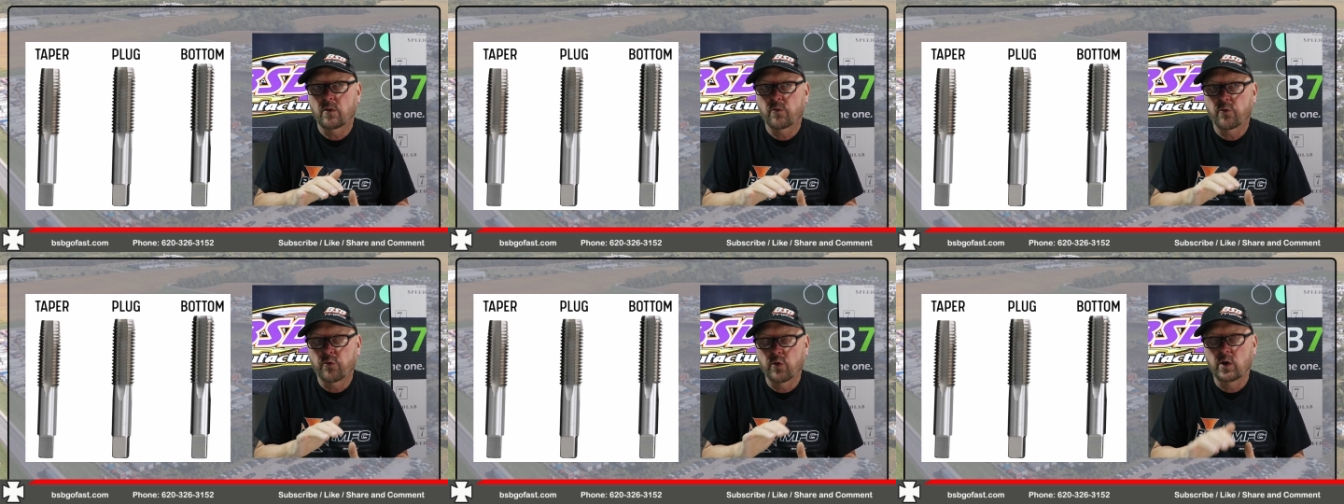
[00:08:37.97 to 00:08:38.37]

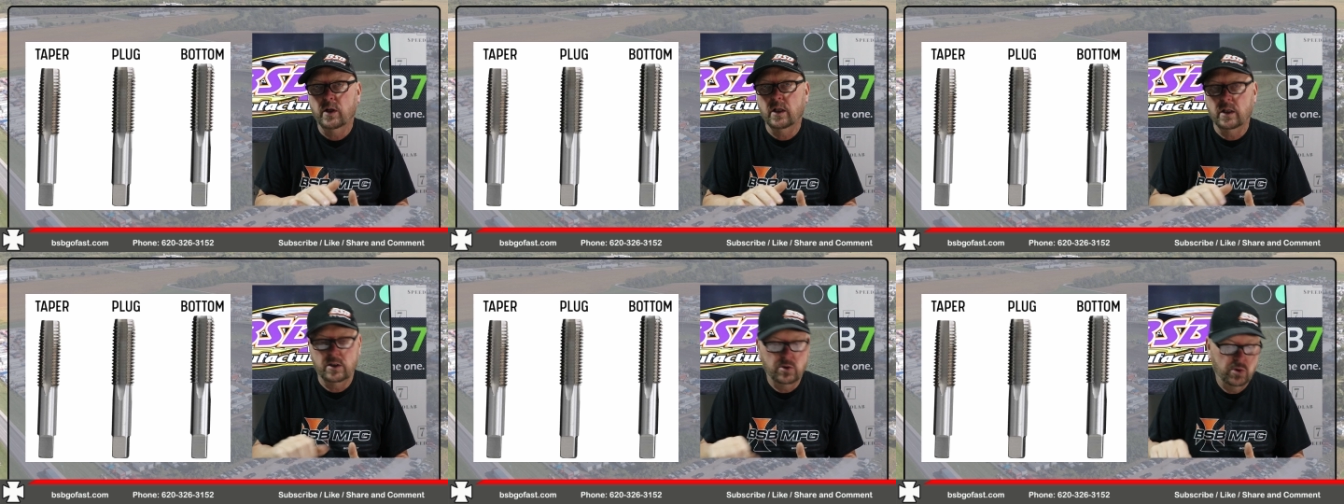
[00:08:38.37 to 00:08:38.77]

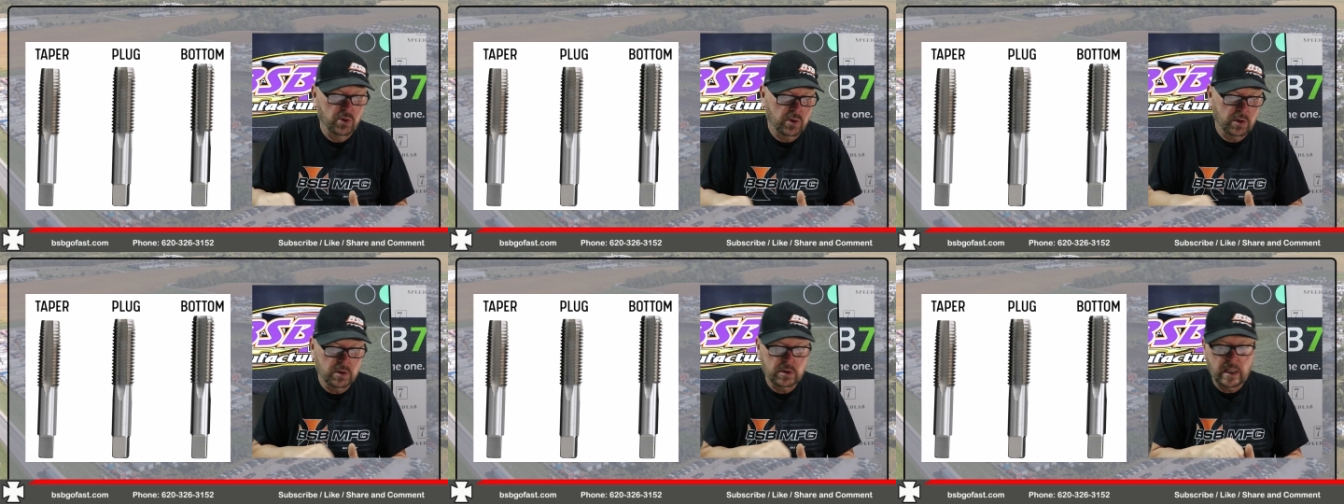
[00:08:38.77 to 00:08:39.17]
freely,
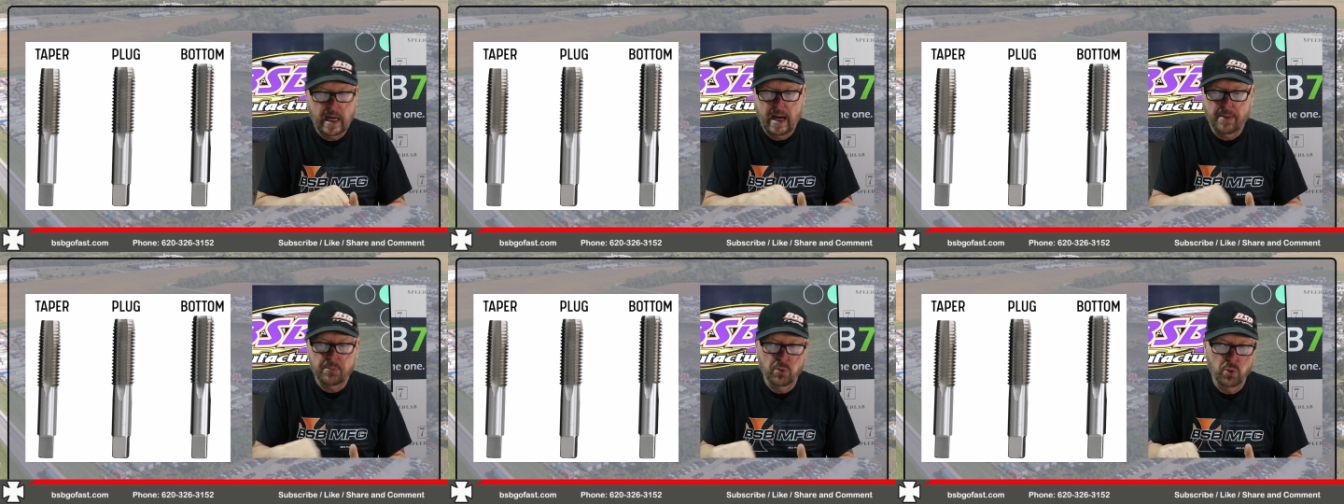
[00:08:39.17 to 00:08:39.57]
you can
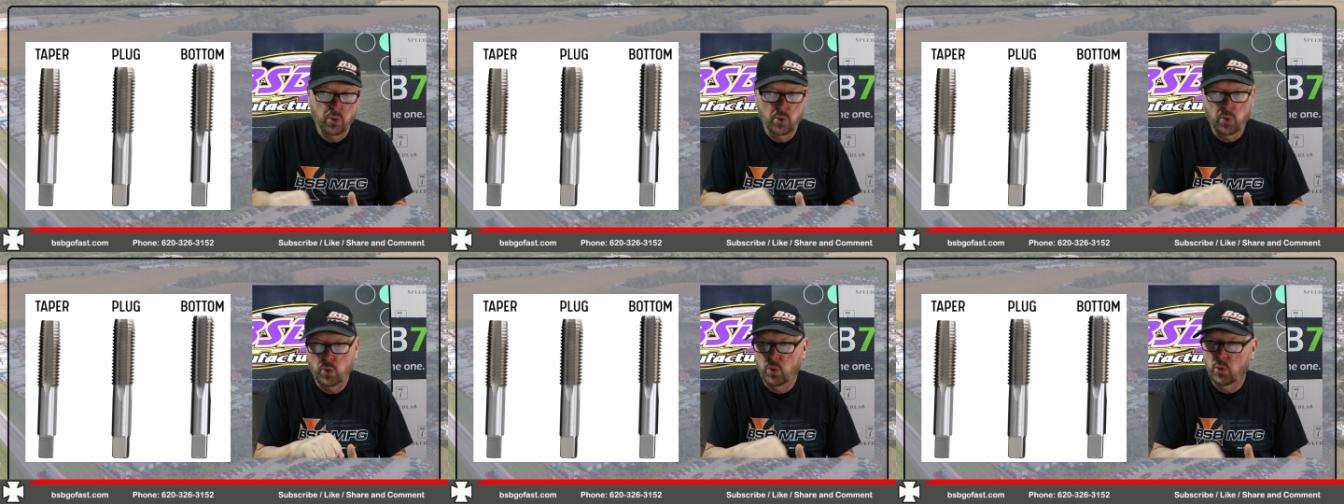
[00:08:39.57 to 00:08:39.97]
tap
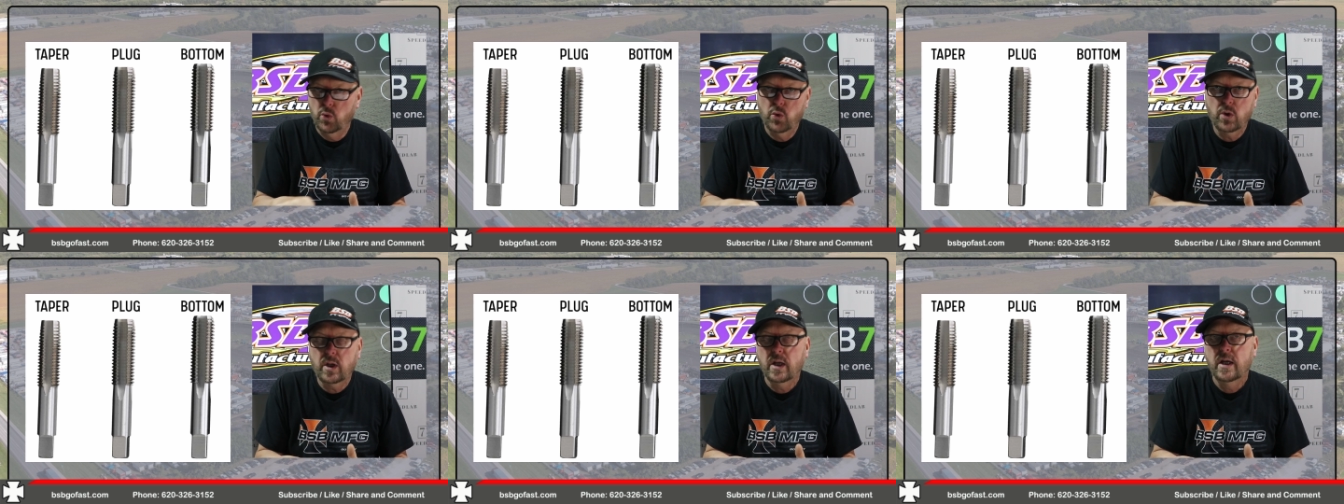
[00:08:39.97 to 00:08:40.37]

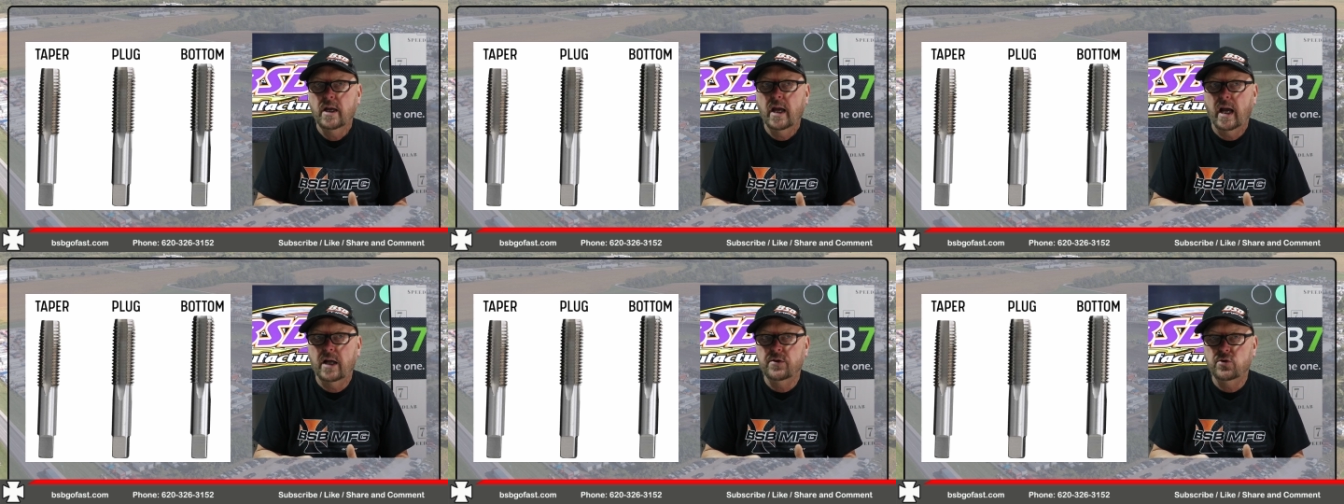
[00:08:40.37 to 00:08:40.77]

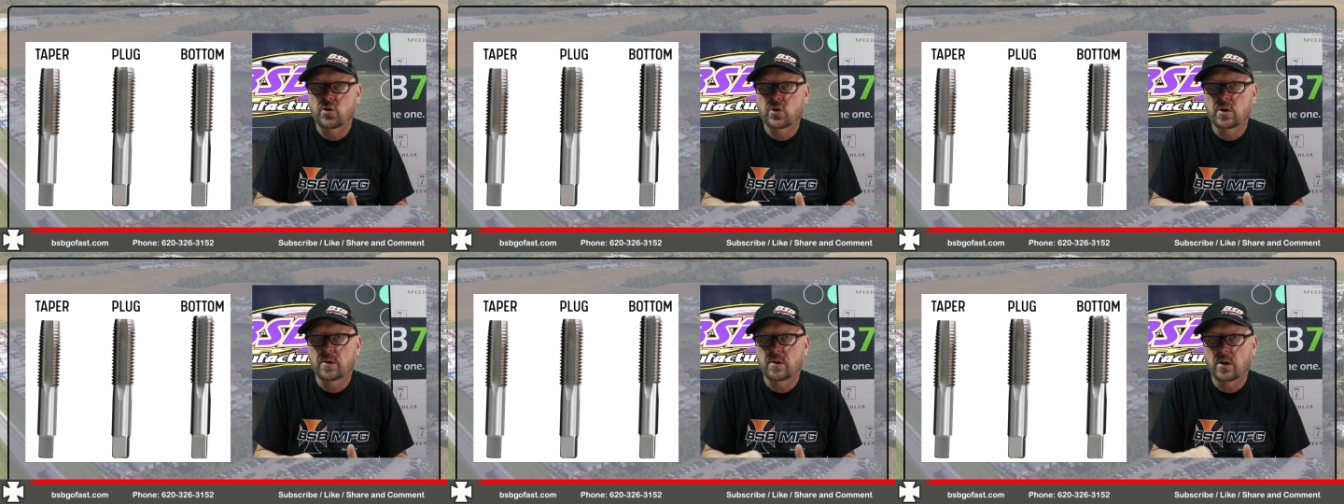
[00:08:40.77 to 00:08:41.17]
and
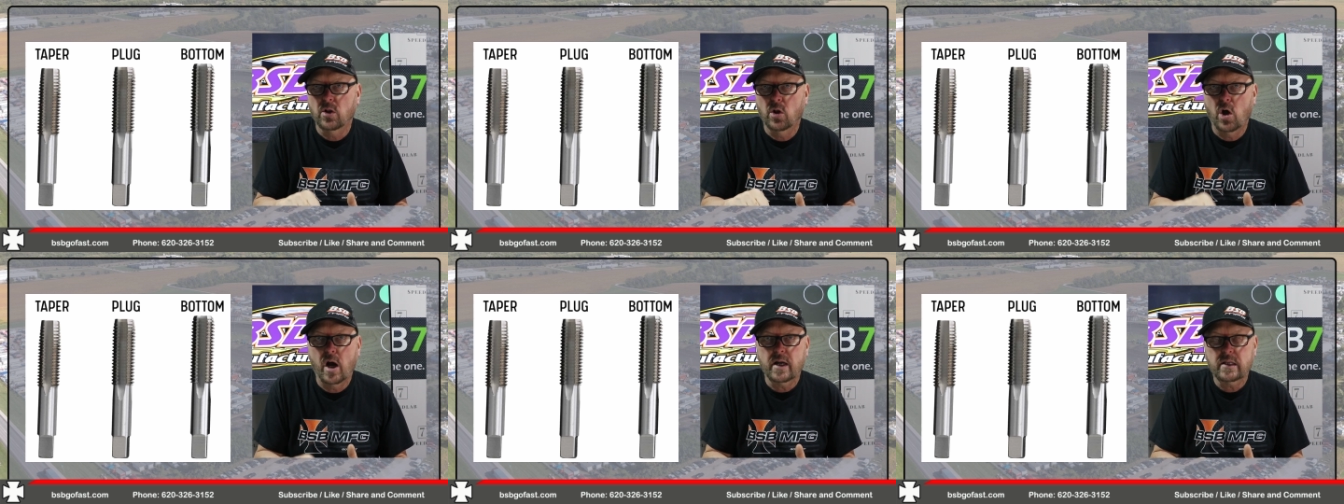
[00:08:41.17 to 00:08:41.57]
you
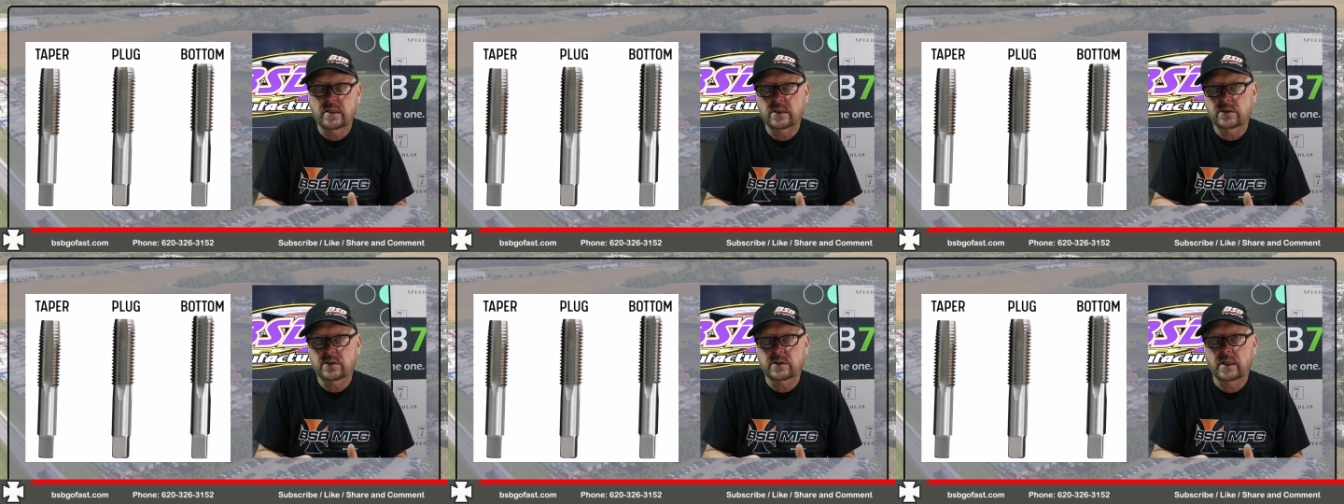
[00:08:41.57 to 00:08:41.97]
can lock
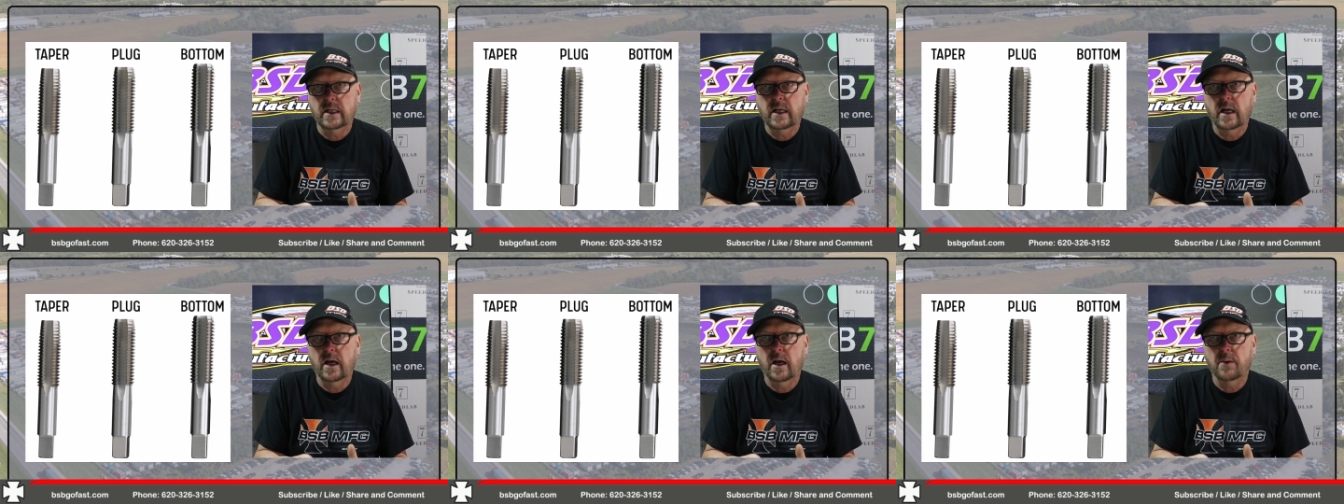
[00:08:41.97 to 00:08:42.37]
this
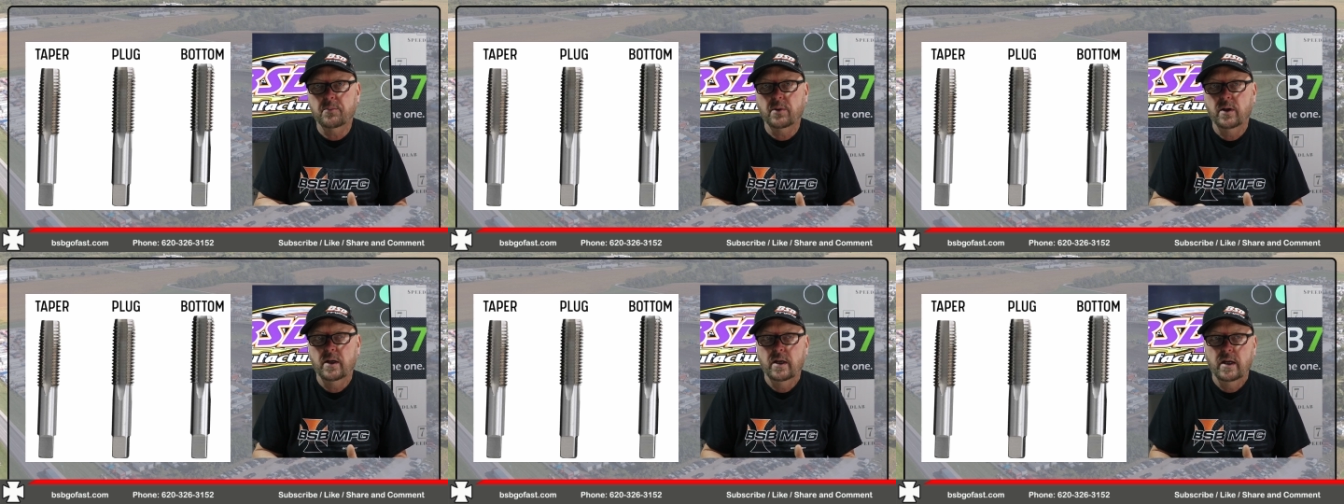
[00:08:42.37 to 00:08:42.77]
thing
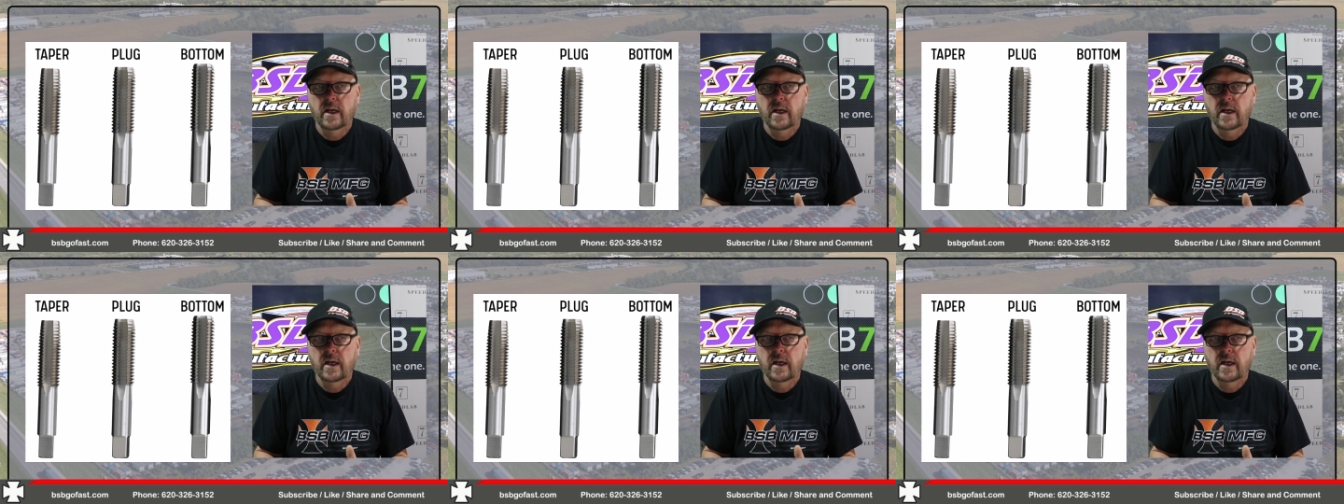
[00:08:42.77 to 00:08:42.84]
up